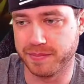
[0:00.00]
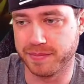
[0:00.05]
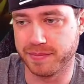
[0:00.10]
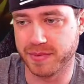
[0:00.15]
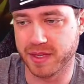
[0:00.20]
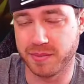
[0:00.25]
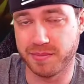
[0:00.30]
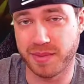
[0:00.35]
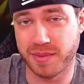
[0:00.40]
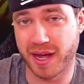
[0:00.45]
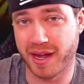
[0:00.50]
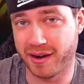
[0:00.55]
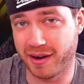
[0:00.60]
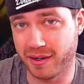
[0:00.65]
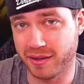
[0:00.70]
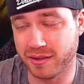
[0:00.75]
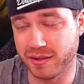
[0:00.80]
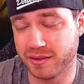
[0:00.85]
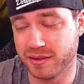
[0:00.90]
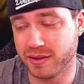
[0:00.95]
Bad
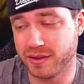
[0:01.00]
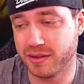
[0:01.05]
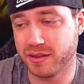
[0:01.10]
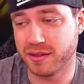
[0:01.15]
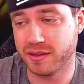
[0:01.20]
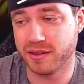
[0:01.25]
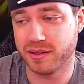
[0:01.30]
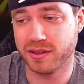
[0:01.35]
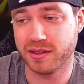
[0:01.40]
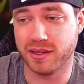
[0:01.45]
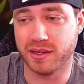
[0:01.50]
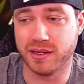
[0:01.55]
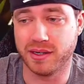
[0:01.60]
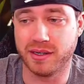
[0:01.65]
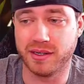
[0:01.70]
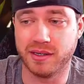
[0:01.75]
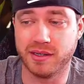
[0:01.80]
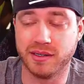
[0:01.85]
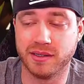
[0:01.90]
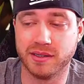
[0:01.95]
L,
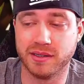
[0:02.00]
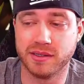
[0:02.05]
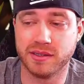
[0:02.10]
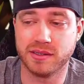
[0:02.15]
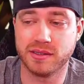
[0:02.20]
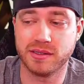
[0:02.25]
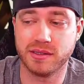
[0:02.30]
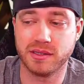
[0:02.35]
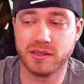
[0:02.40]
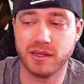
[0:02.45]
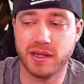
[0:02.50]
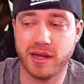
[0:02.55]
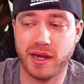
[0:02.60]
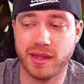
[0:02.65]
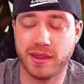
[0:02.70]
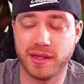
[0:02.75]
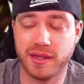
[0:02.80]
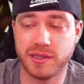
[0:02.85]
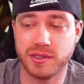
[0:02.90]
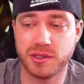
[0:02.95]
and
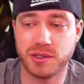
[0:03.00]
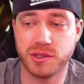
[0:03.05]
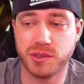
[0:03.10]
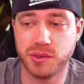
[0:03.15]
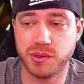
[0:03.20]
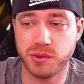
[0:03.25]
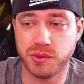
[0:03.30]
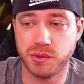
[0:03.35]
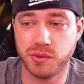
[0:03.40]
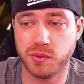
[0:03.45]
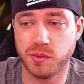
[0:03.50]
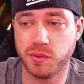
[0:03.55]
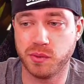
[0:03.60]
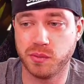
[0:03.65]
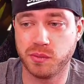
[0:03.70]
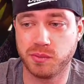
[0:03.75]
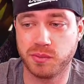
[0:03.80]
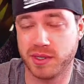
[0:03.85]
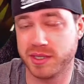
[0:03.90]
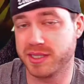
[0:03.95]
then 2
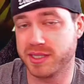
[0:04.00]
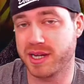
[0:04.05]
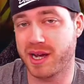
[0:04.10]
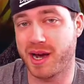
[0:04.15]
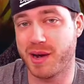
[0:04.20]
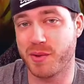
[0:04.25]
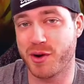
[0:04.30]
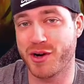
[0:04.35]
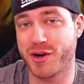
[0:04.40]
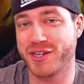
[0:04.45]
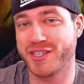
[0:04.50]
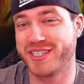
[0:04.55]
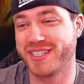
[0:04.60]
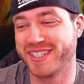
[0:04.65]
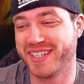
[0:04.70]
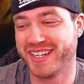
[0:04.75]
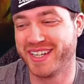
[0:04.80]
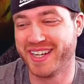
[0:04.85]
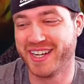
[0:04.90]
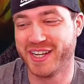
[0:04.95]
Prince Kymars.
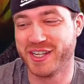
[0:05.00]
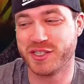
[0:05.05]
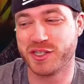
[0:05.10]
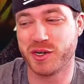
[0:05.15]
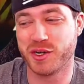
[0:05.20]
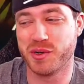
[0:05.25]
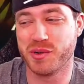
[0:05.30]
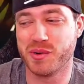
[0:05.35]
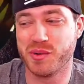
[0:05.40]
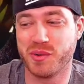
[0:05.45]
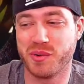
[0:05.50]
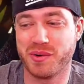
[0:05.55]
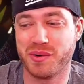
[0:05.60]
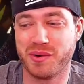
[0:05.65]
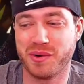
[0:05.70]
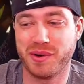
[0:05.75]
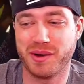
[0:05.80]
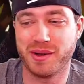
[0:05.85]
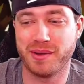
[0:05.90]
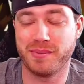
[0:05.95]
So
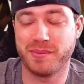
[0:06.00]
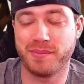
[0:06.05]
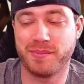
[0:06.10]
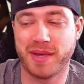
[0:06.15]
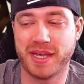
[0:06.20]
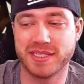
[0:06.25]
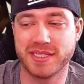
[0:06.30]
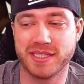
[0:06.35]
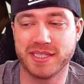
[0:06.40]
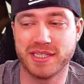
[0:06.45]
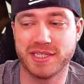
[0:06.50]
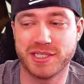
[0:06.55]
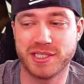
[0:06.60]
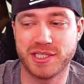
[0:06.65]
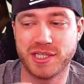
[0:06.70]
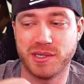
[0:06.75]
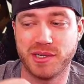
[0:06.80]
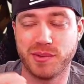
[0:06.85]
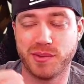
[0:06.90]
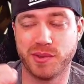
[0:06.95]
basically, she
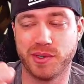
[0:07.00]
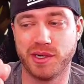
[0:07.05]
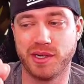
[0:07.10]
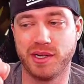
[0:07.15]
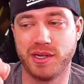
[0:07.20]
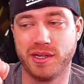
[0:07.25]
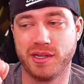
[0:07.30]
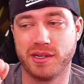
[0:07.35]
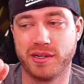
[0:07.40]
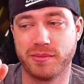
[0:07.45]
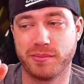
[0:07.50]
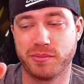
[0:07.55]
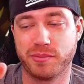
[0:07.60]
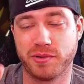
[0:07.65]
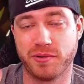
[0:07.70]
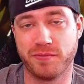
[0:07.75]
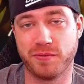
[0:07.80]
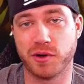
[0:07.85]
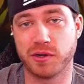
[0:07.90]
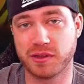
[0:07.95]
would
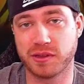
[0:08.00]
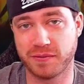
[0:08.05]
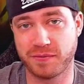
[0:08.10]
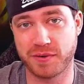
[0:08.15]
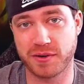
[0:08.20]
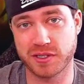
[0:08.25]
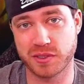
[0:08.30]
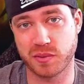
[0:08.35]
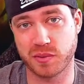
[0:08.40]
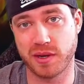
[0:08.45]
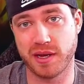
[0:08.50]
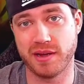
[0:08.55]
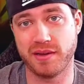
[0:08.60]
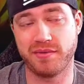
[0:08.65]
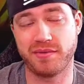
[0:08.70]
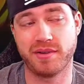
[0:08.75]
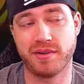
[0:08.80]
provoke the first wave.